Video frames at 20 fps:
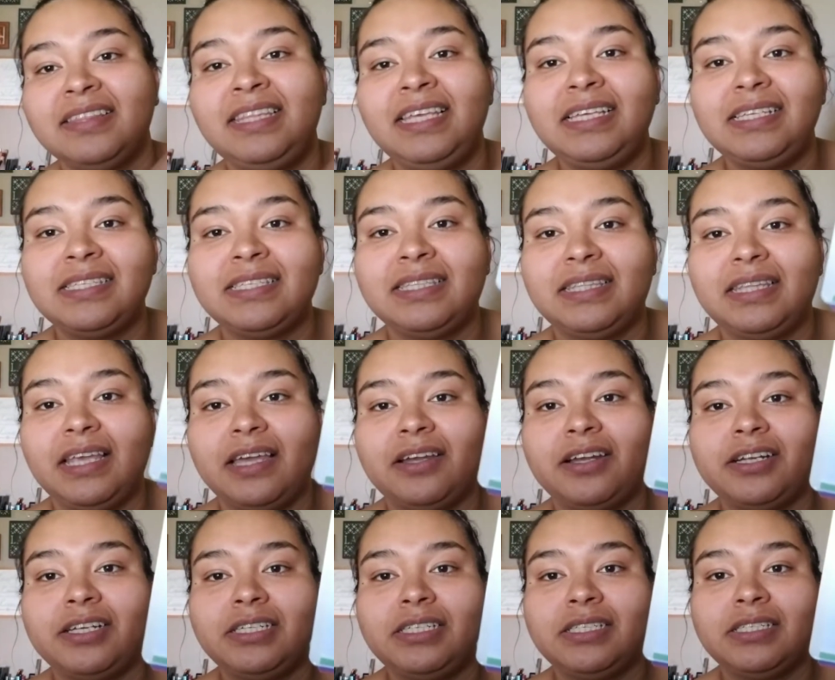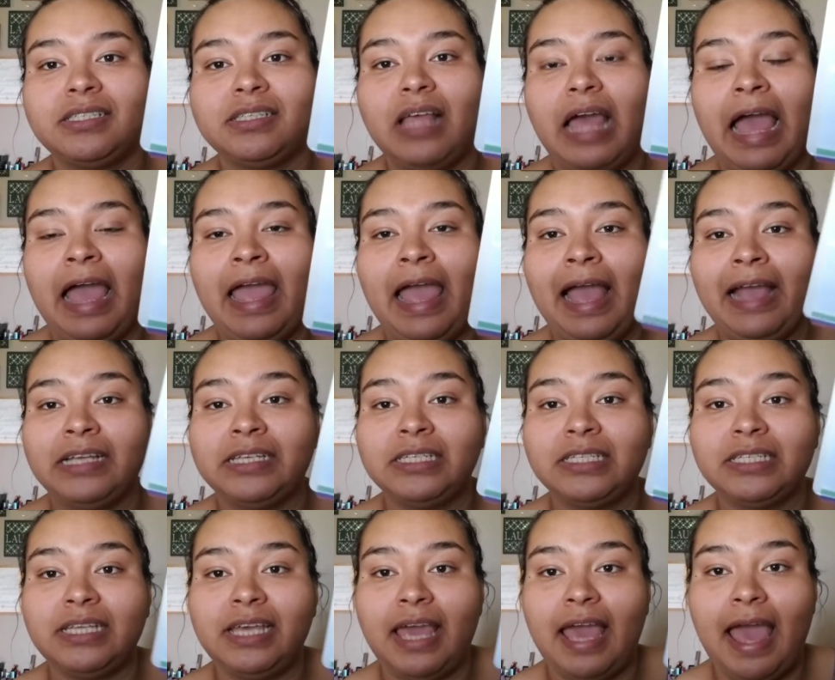these stickers I
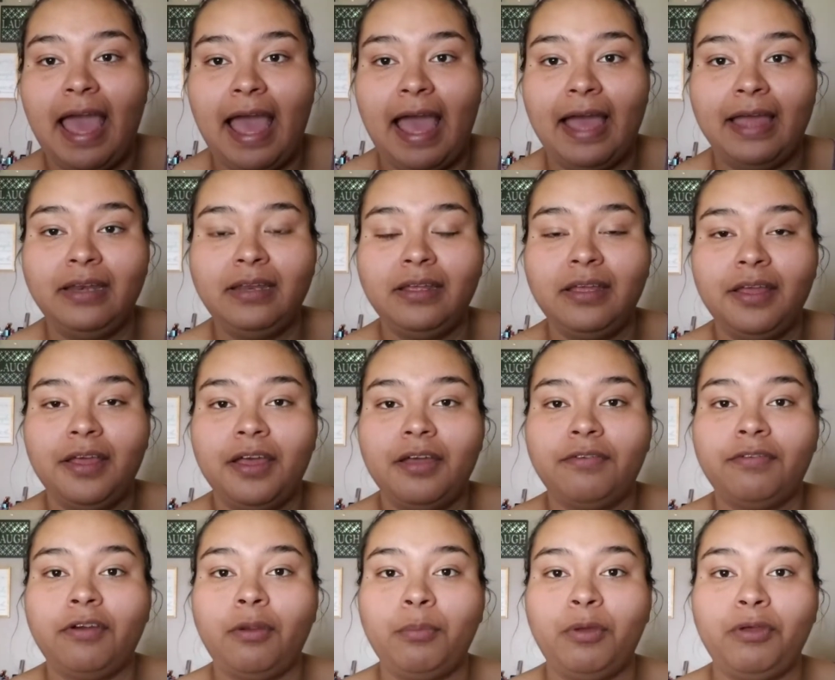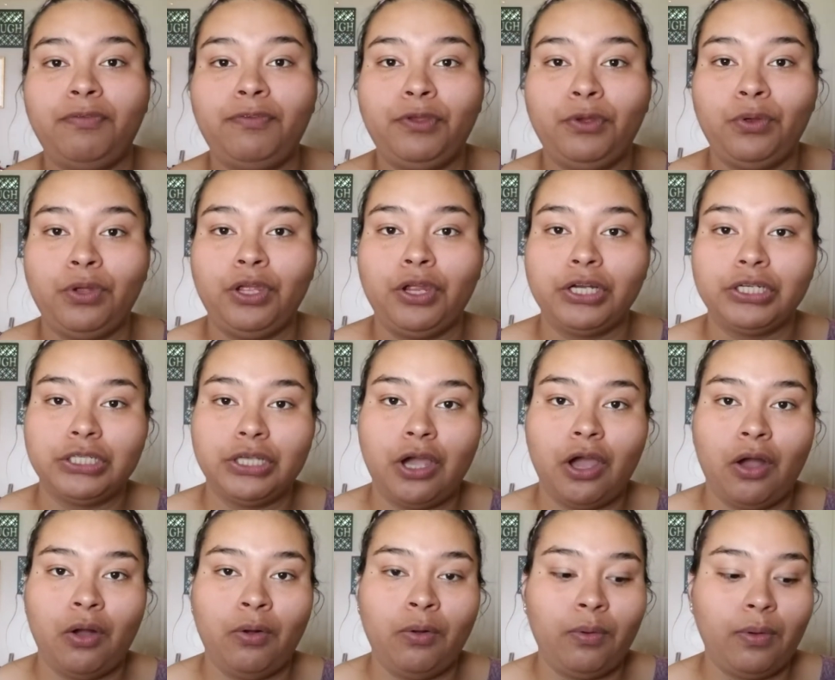actually had from a few years
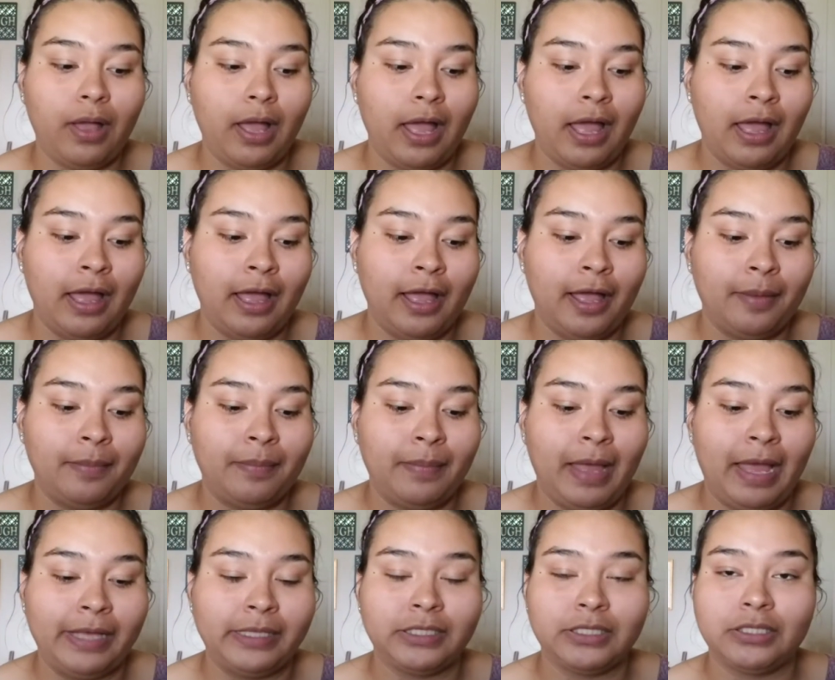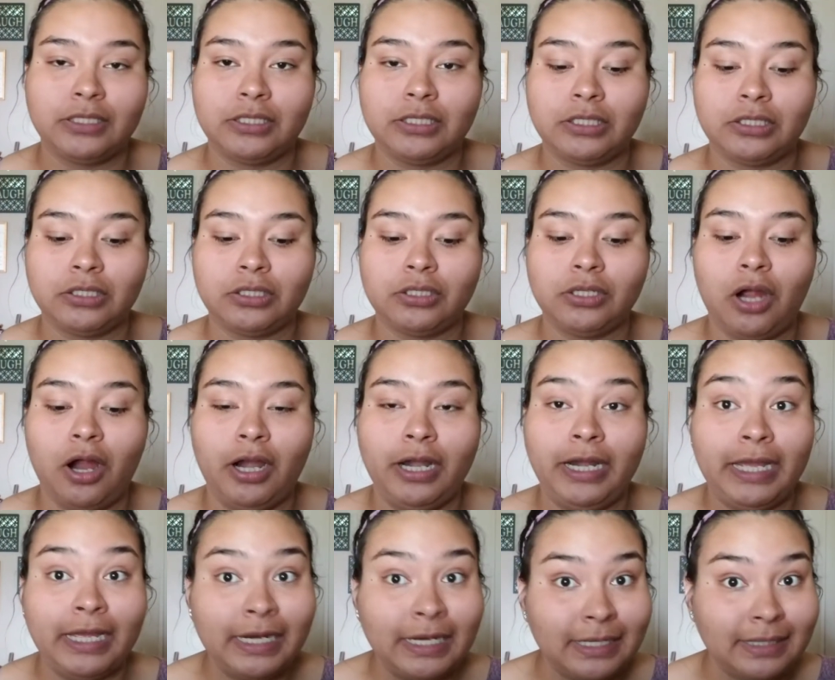ago. Um, I
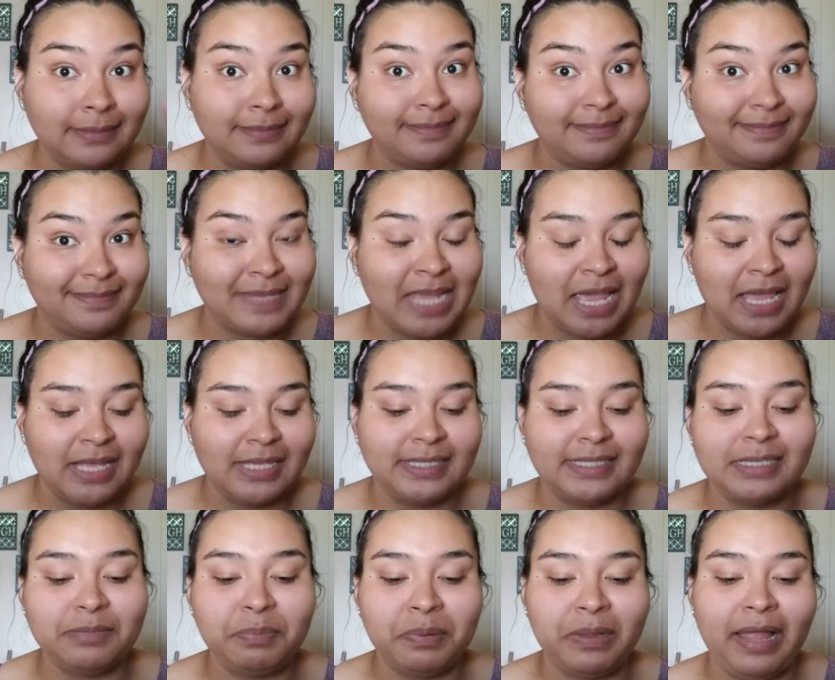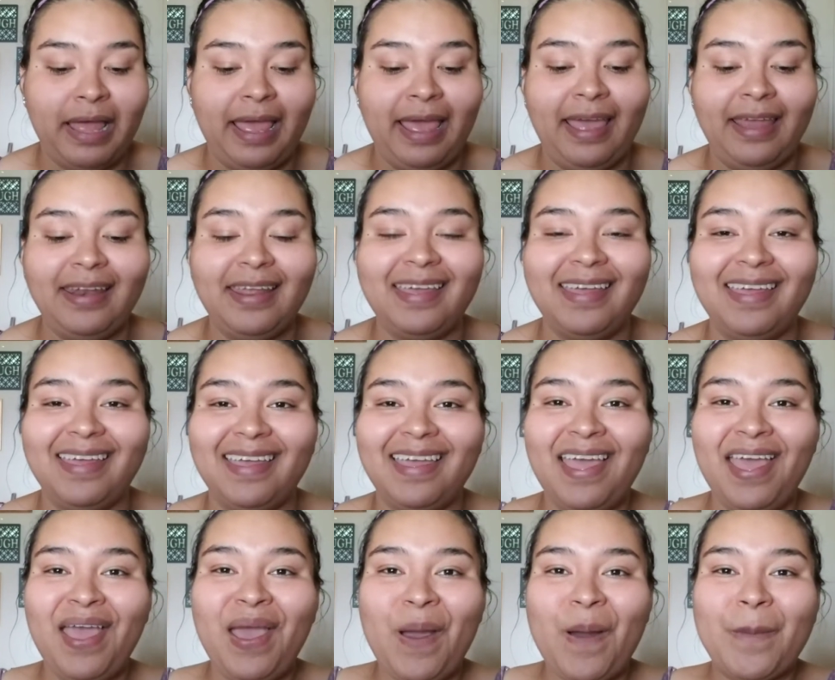started to plan,
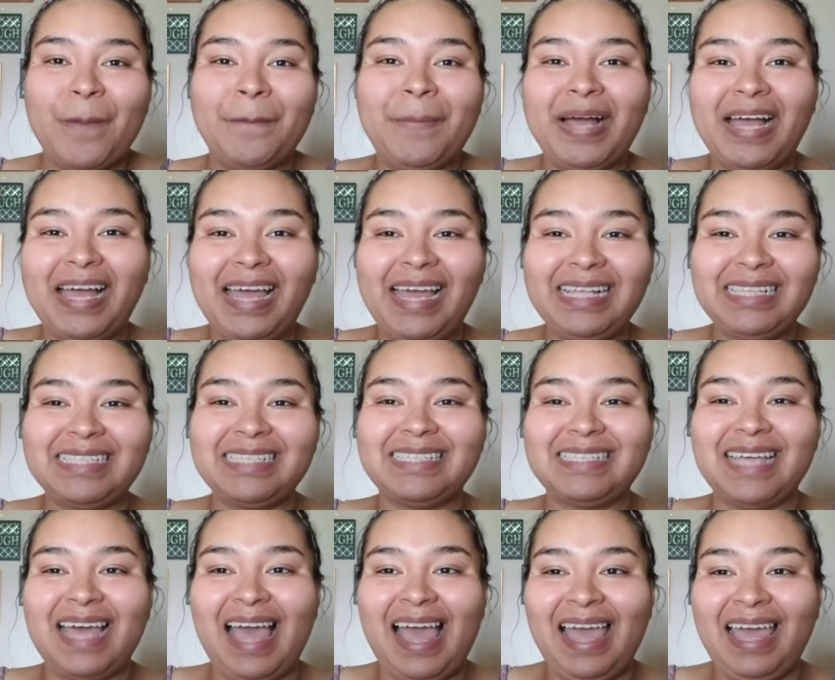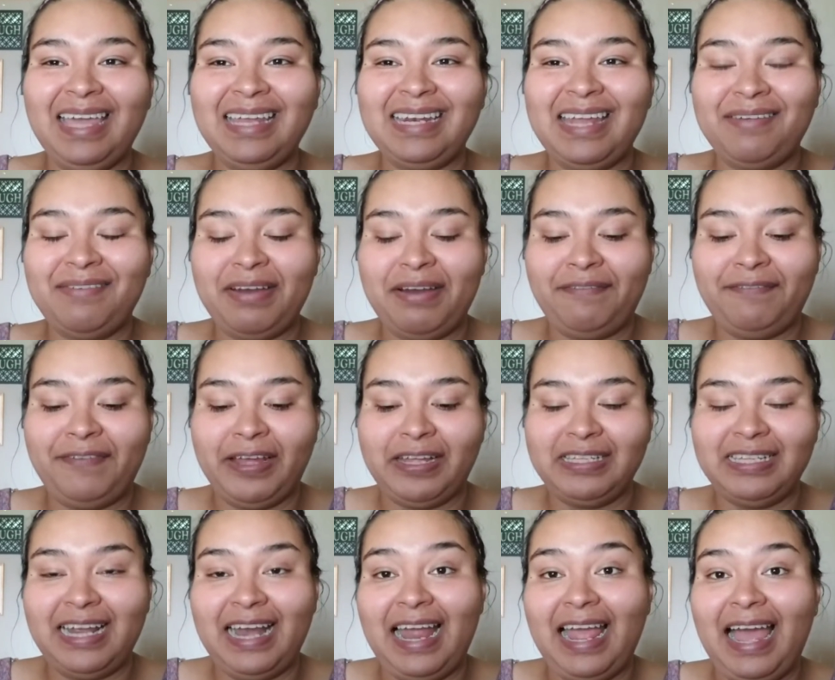but I never
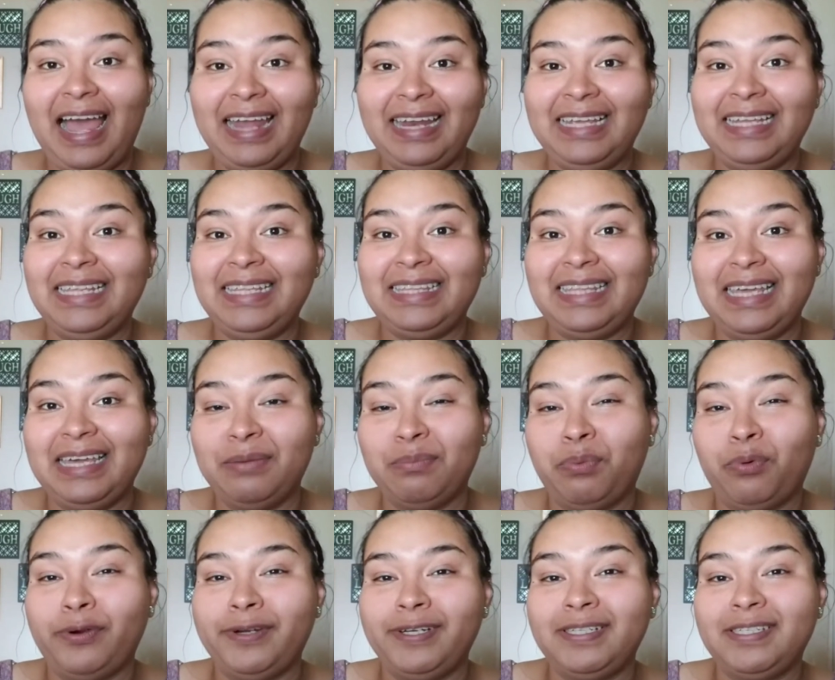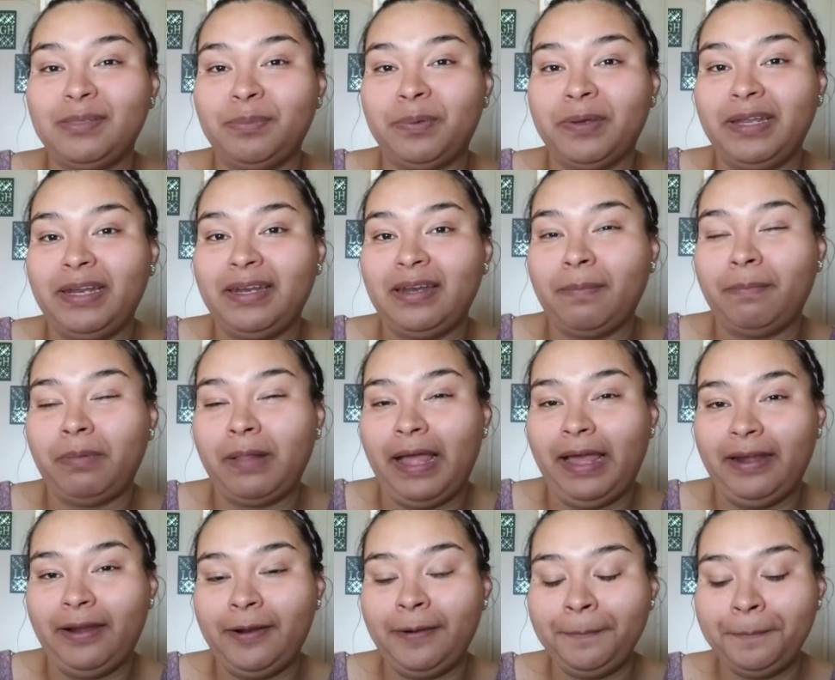felt that I had anything important to put in a
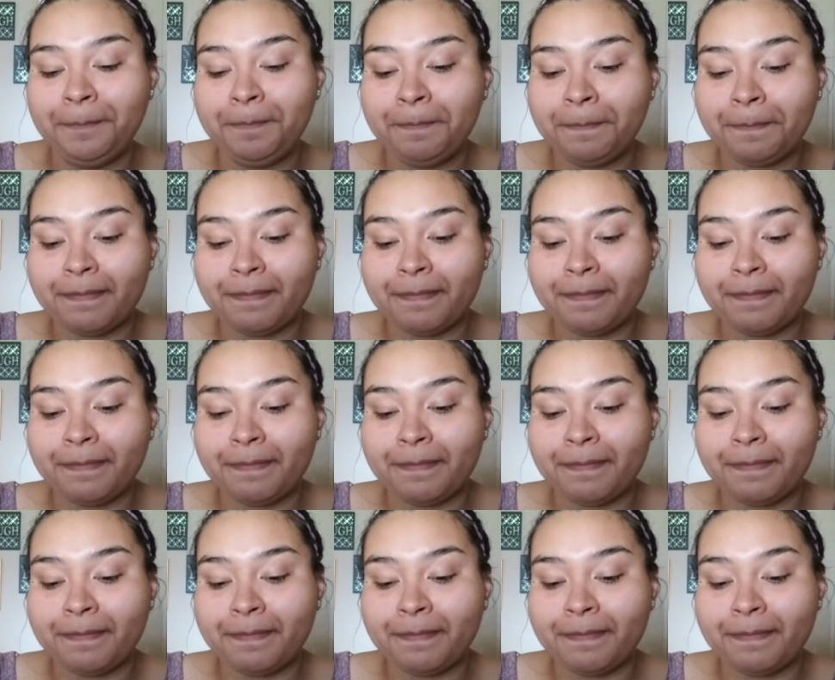planner.